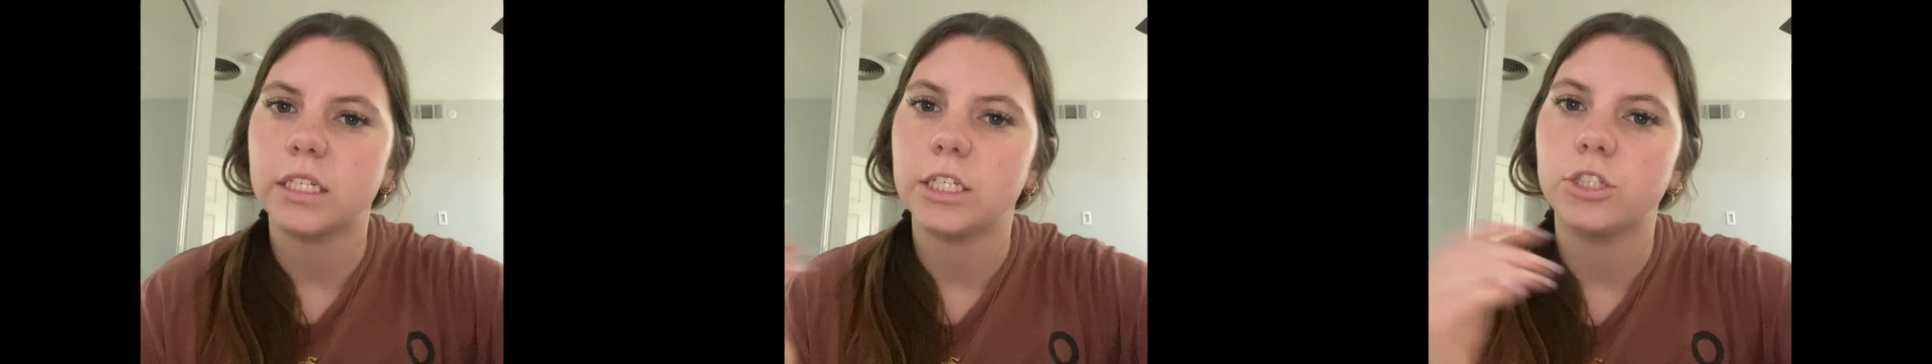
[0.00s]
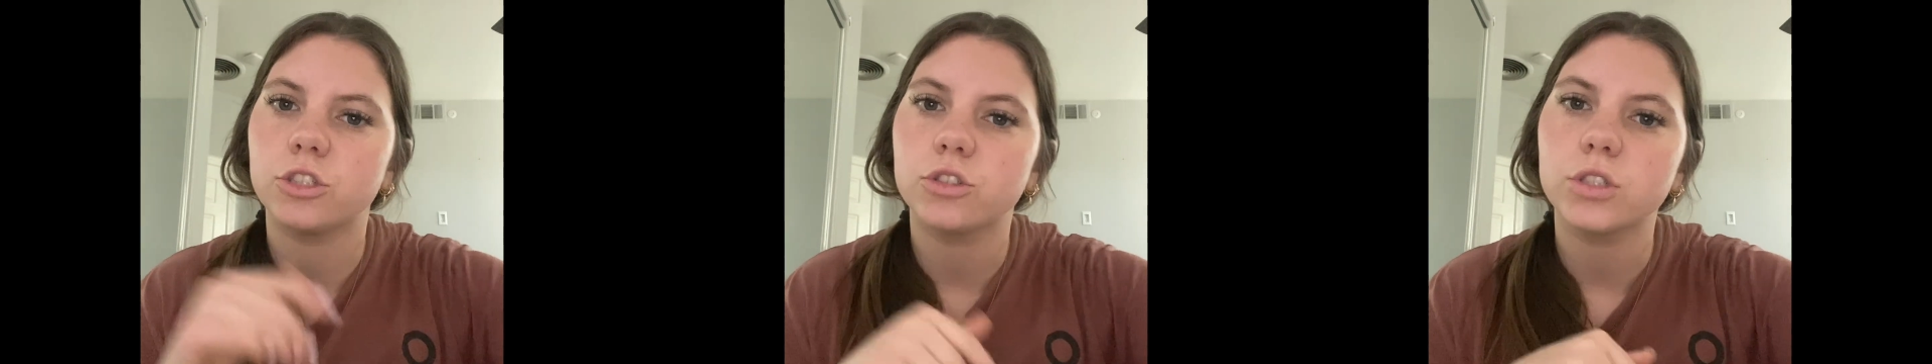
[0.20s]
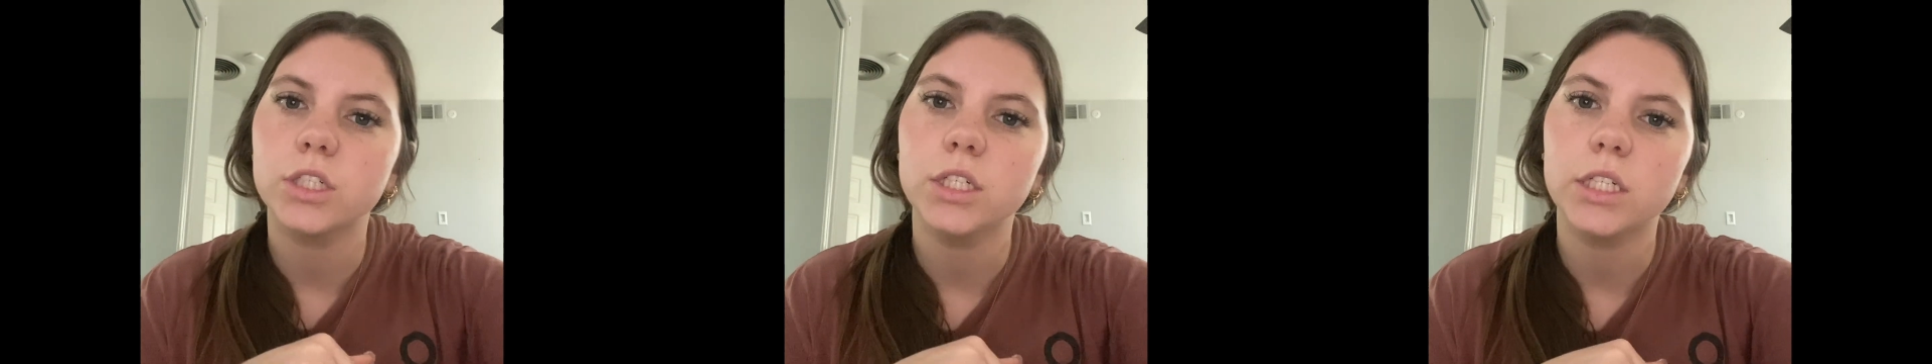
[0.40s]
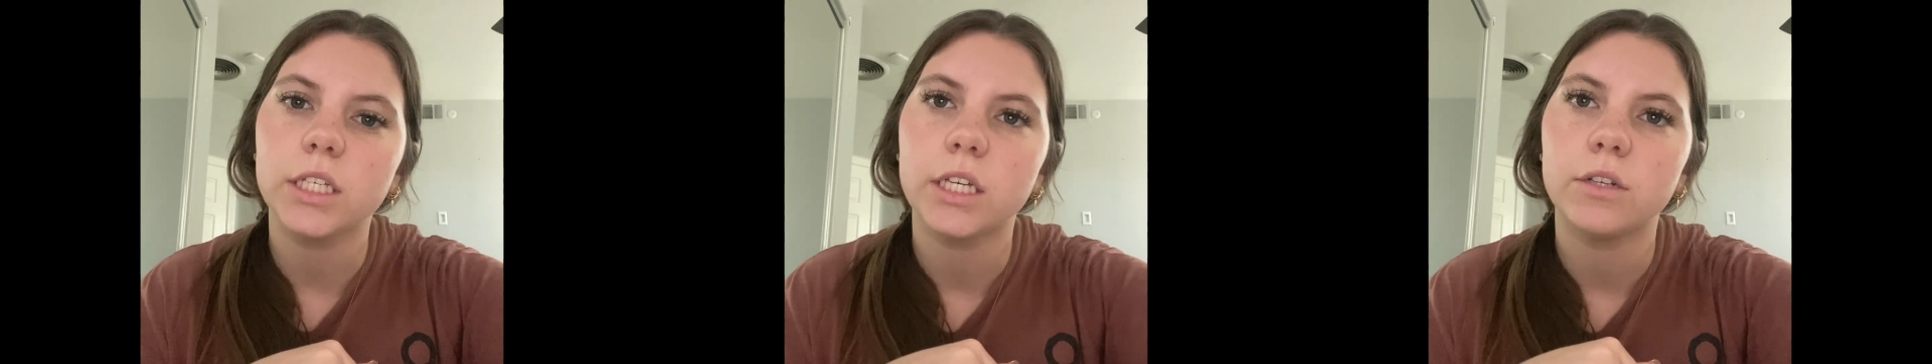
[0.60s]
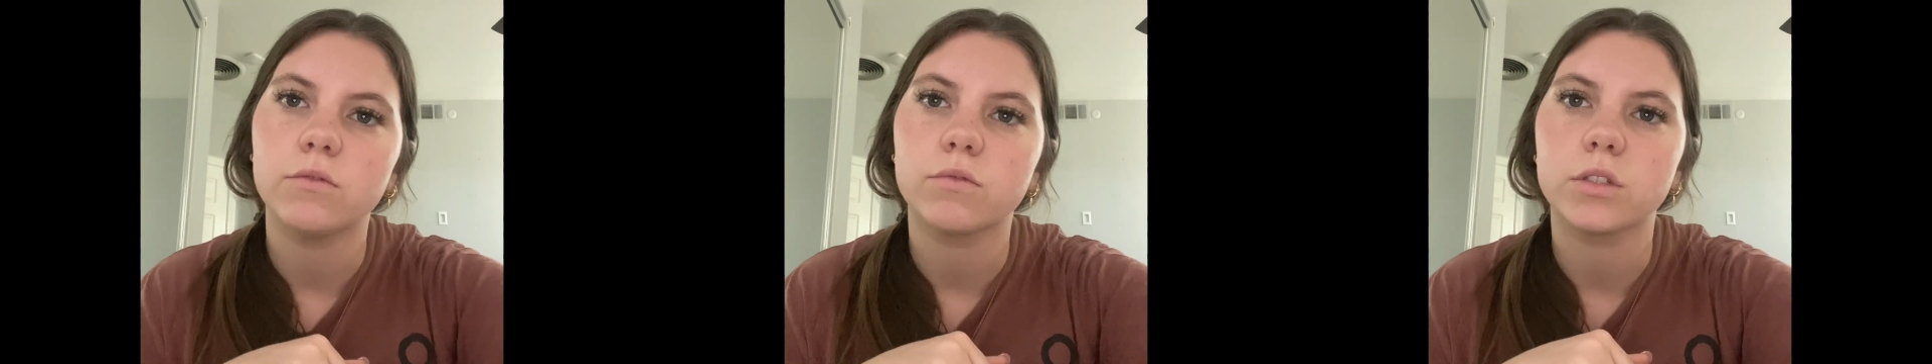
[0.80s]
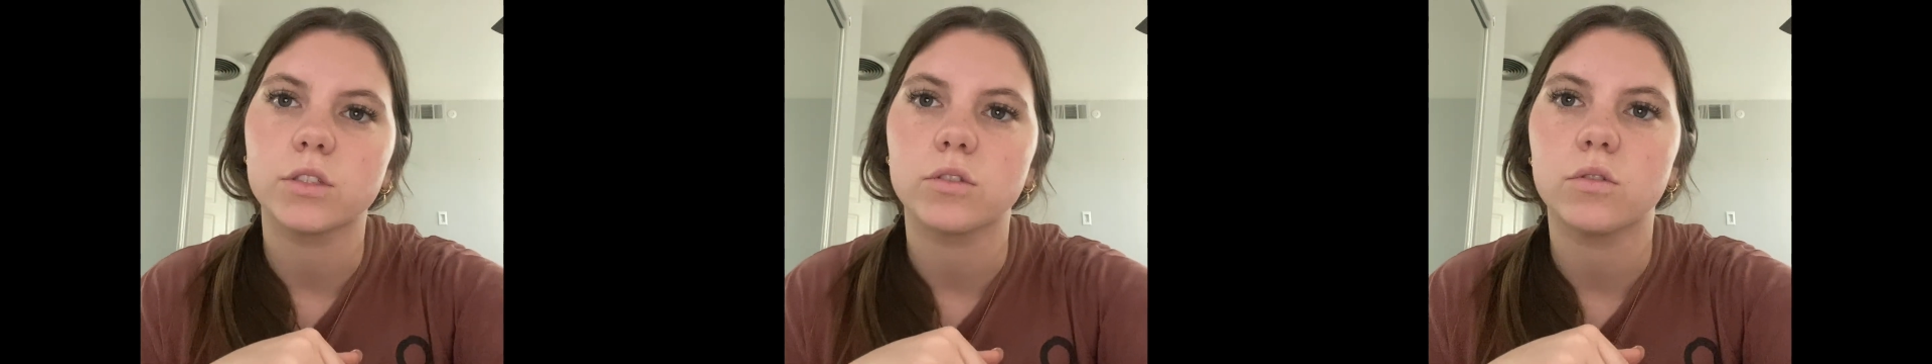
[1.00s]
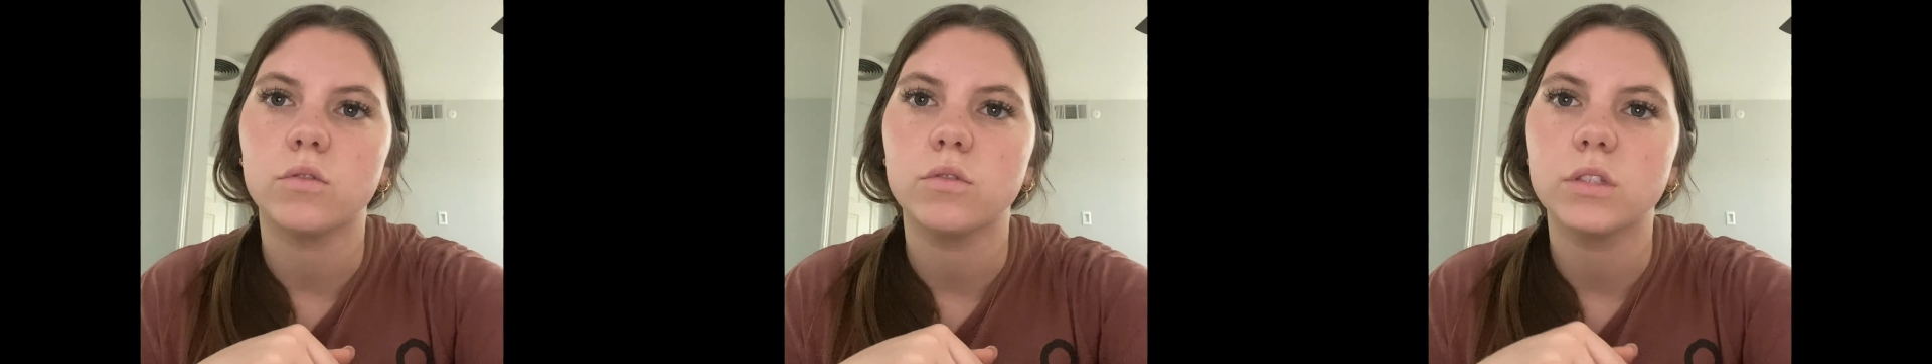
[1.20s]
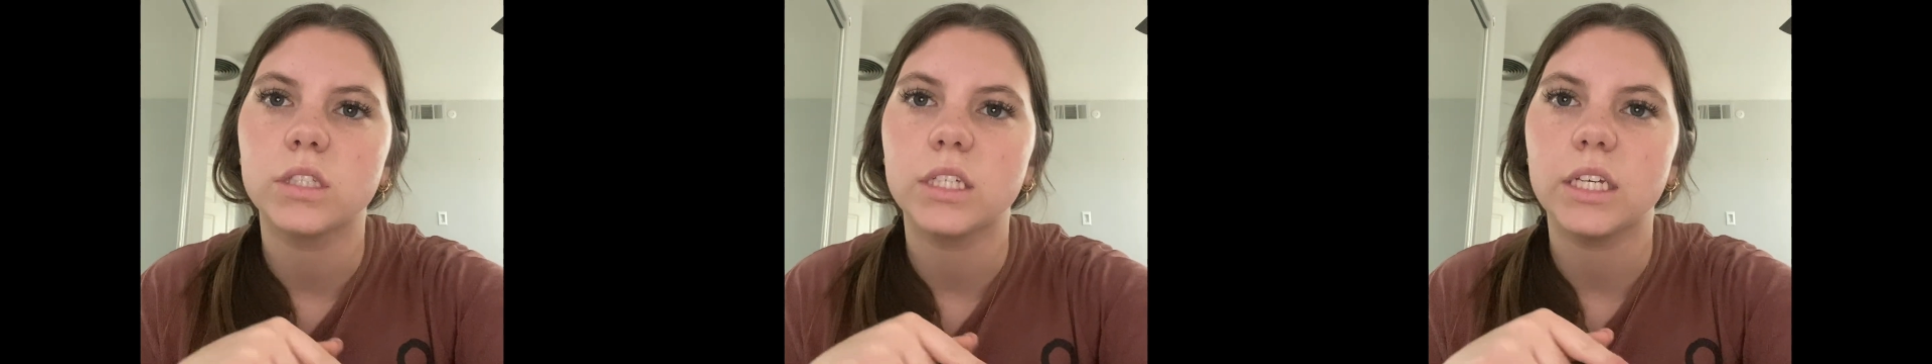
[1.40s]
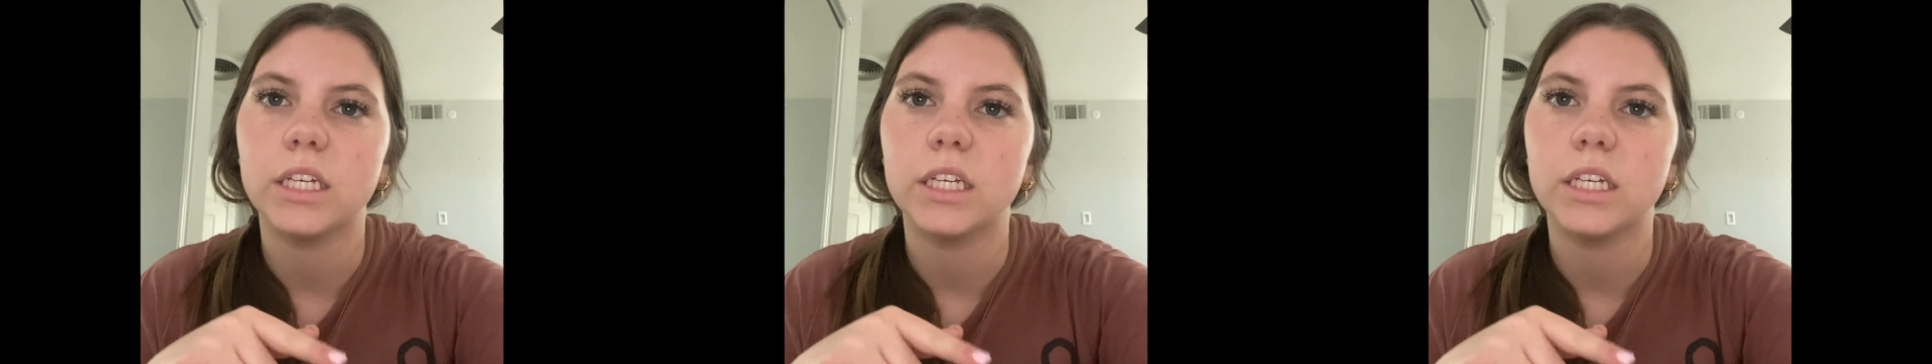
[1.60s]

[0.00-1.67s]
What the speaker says: injury can result